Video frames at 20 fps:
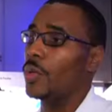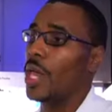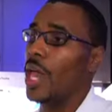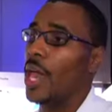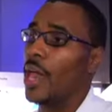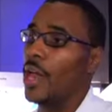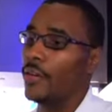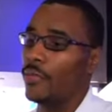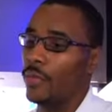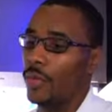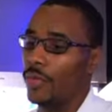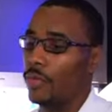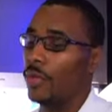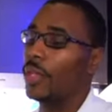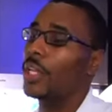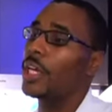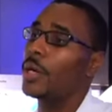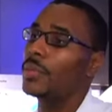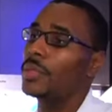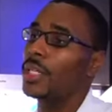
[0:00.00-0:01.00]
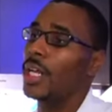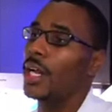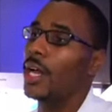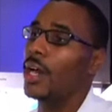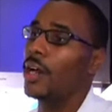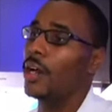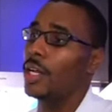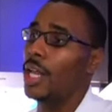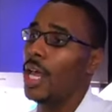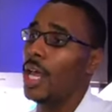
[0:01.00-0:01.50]
we've really updated
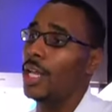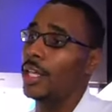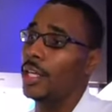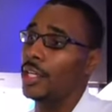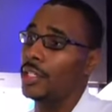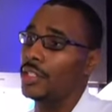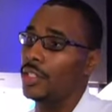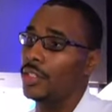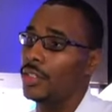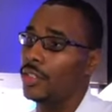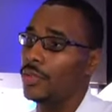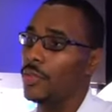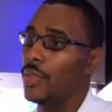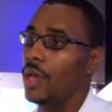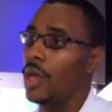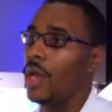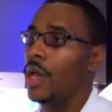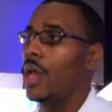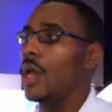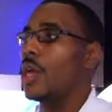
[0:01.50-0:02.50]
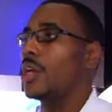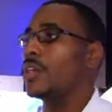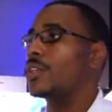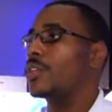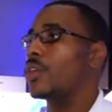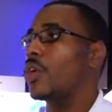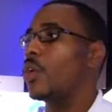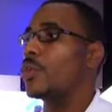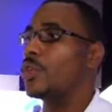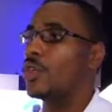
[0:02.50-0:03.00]
our online league system.
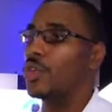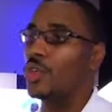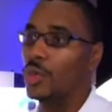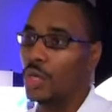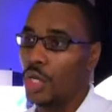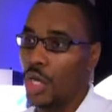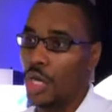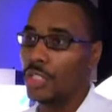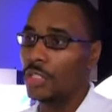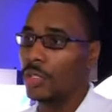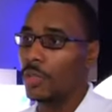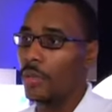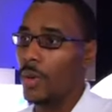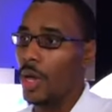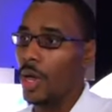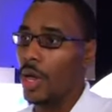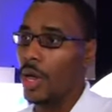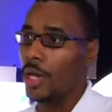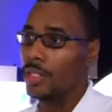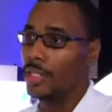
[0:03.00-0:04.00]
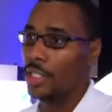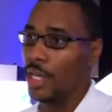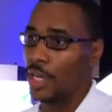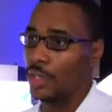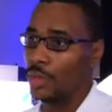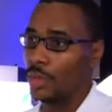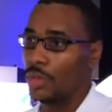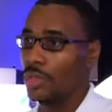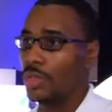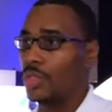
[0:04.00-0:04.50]
So you can do custom
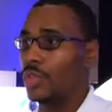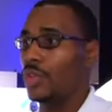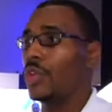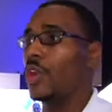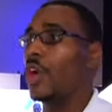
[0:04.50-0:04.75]
schedules. You